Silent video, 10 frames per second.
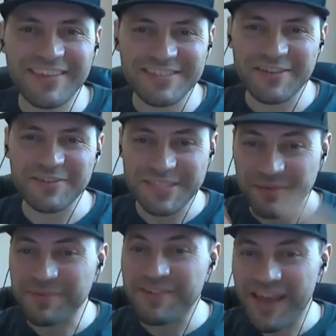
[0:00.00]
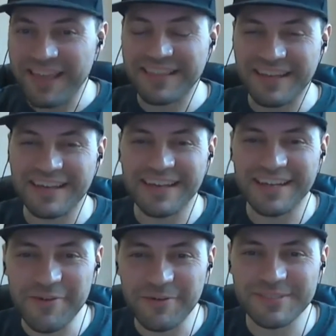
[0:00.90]
thank you. So some great uh,
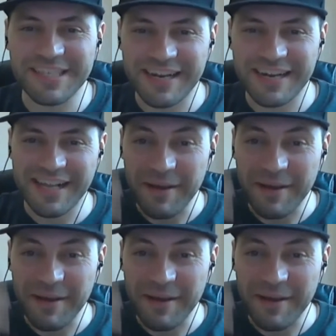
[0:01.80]
news are